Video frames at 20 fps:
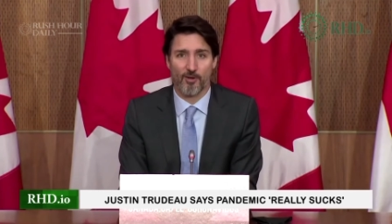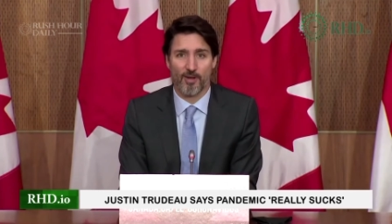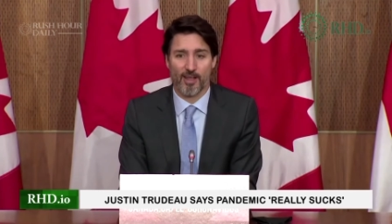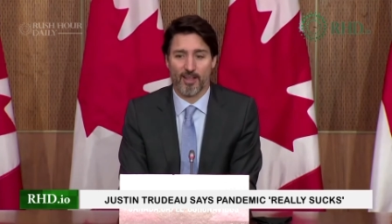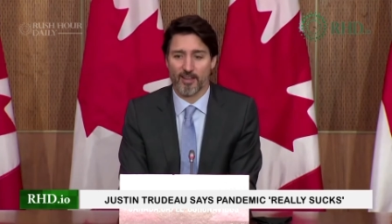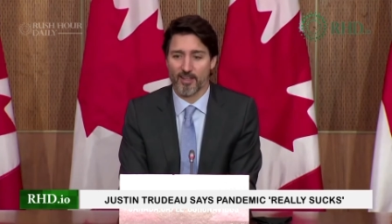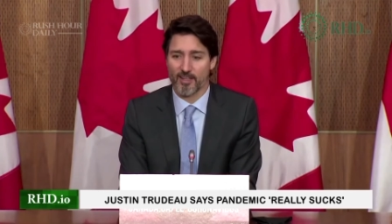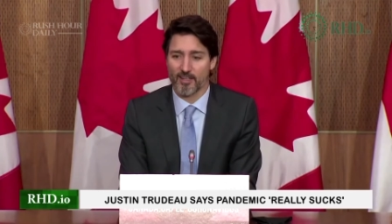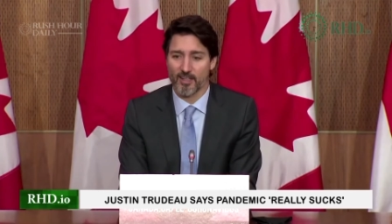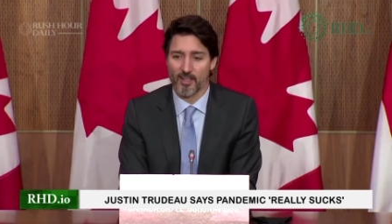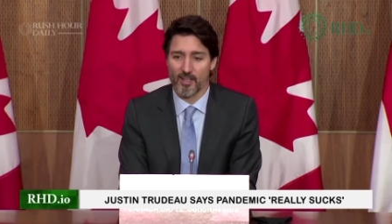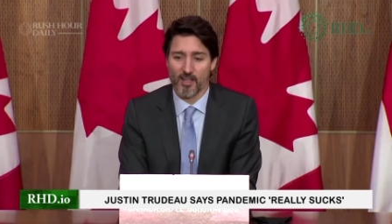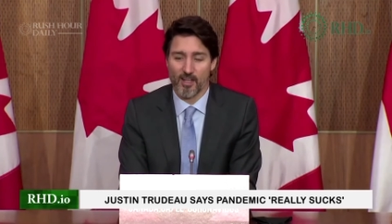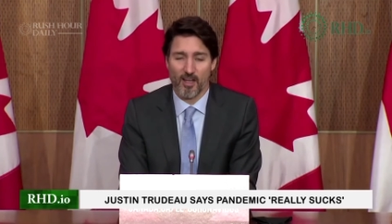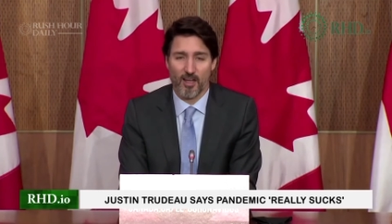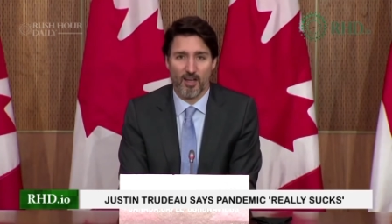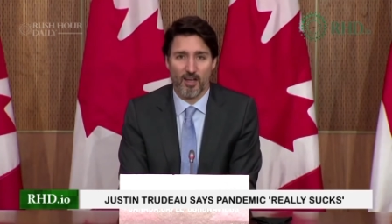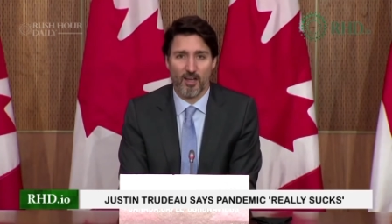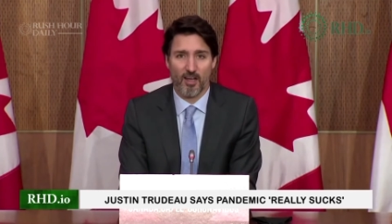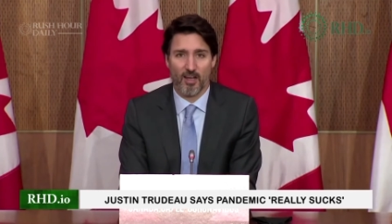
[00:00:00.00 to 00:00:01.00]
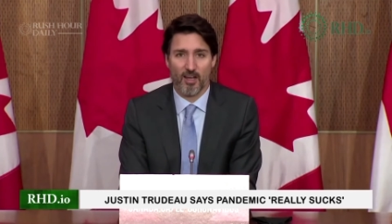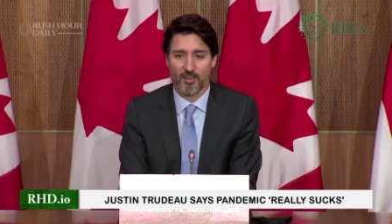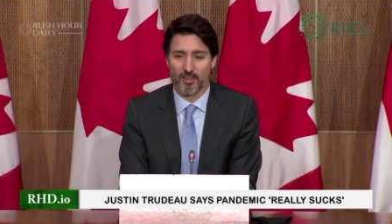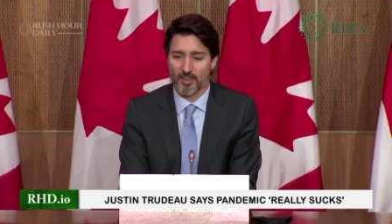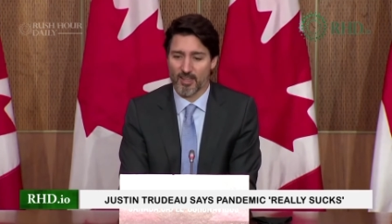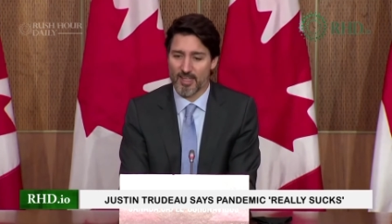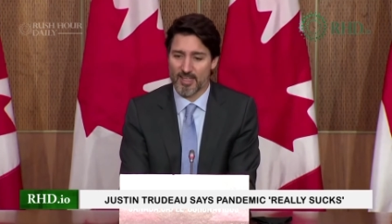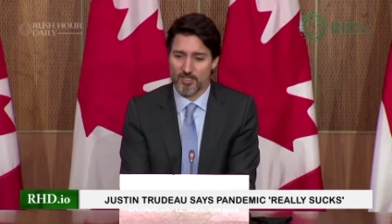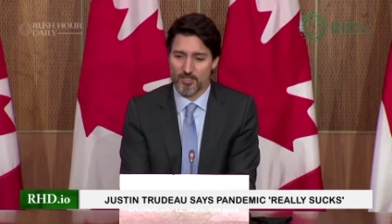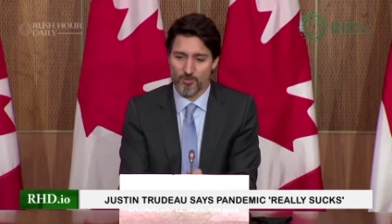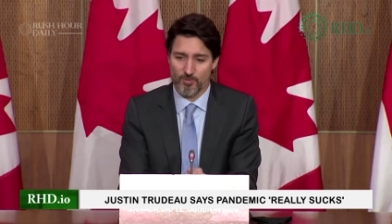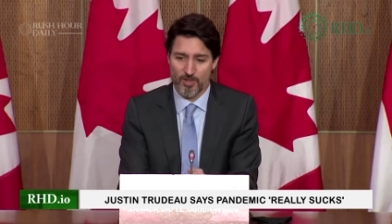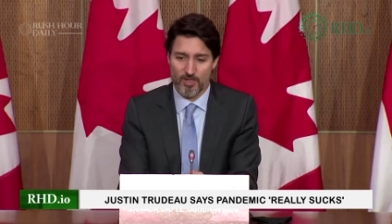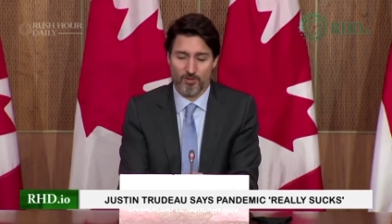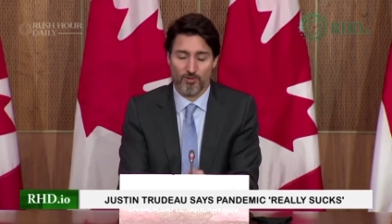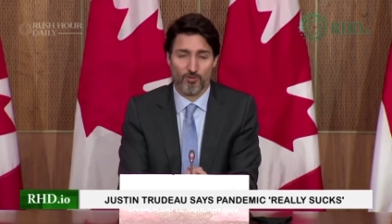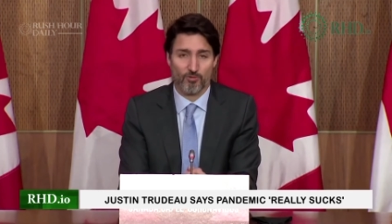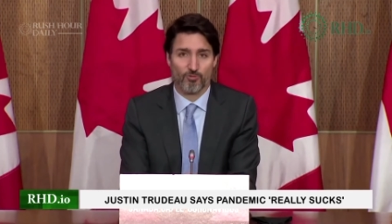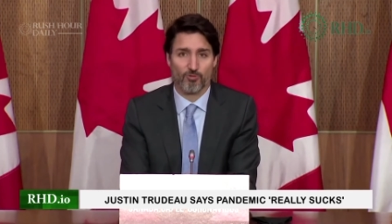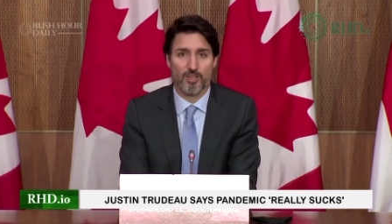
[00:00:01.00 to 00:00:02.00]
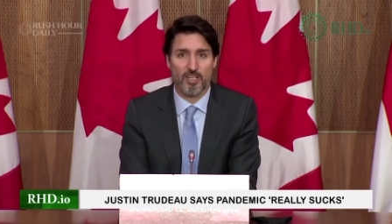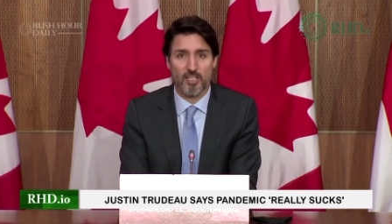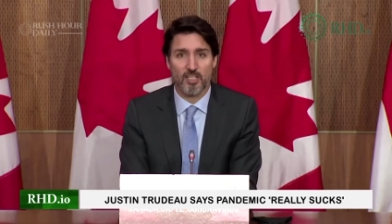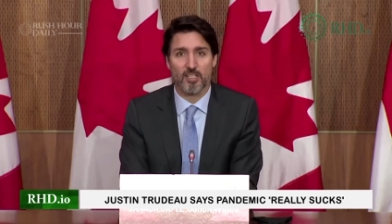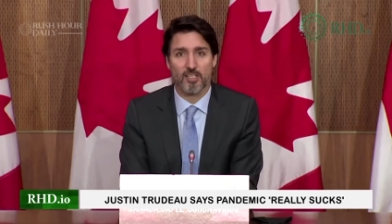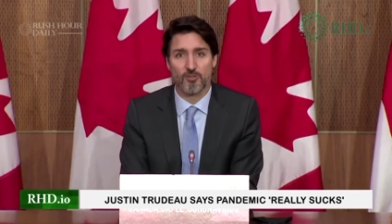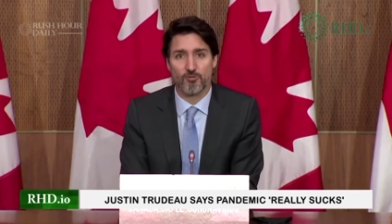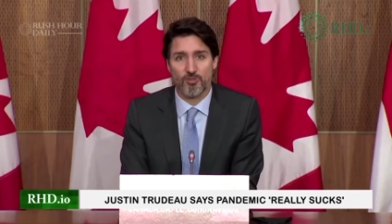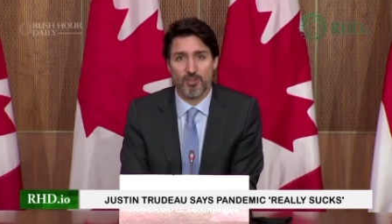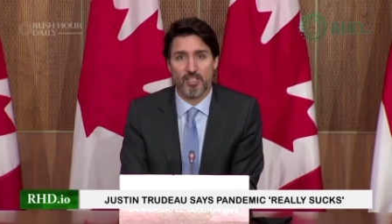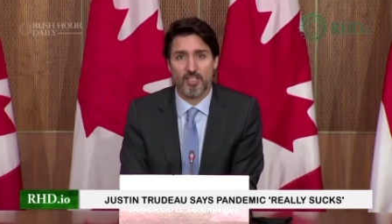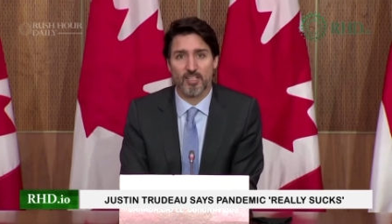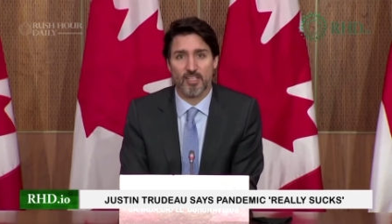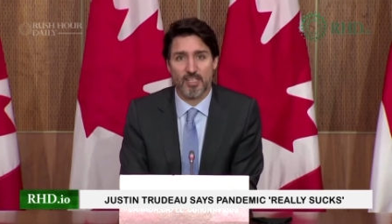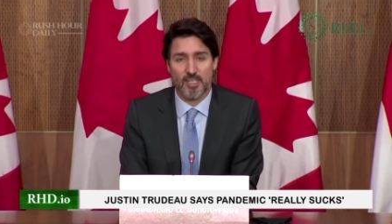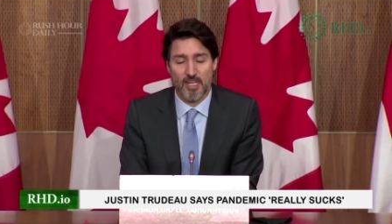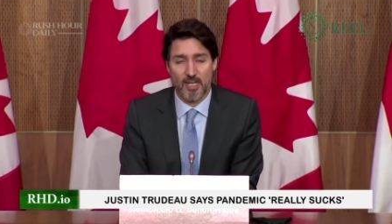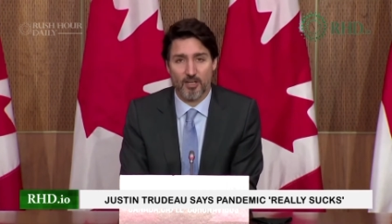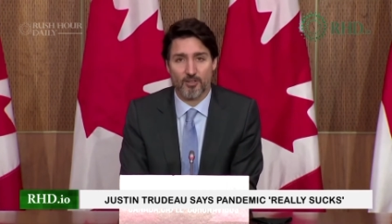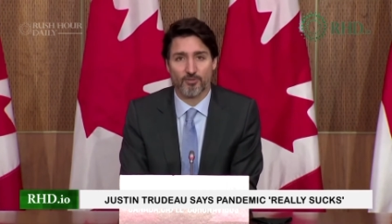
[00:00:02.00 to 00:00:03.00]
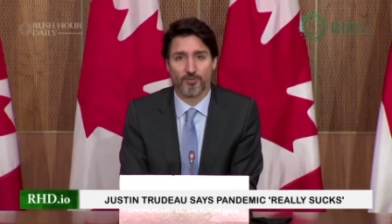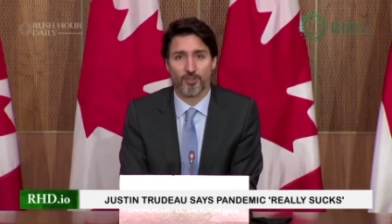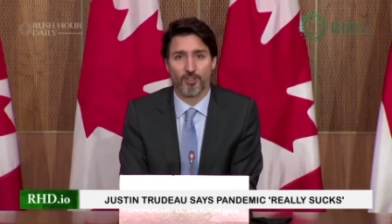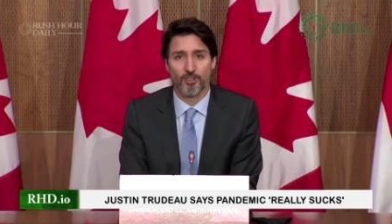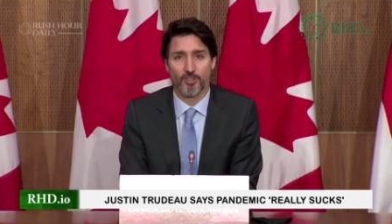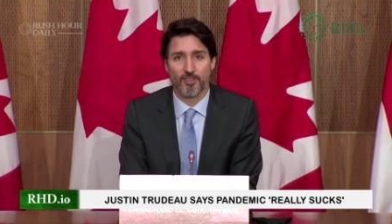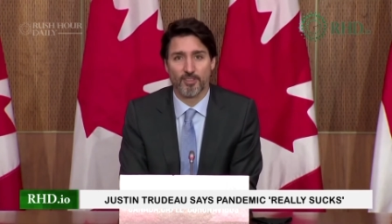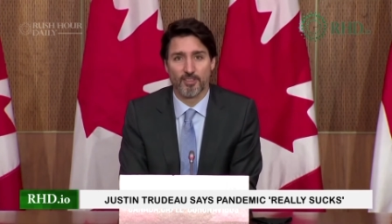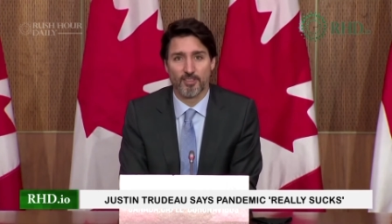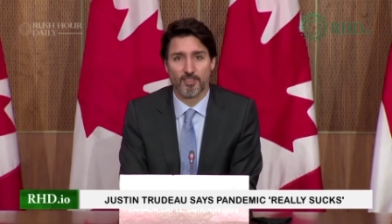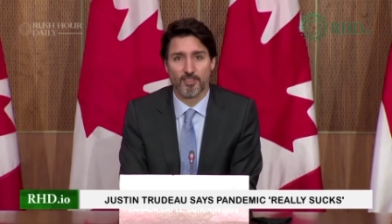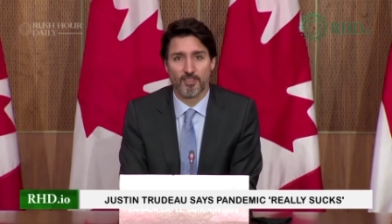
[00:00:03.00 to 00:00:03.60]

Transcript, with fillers: knowing that uh, unless we're really, really careful,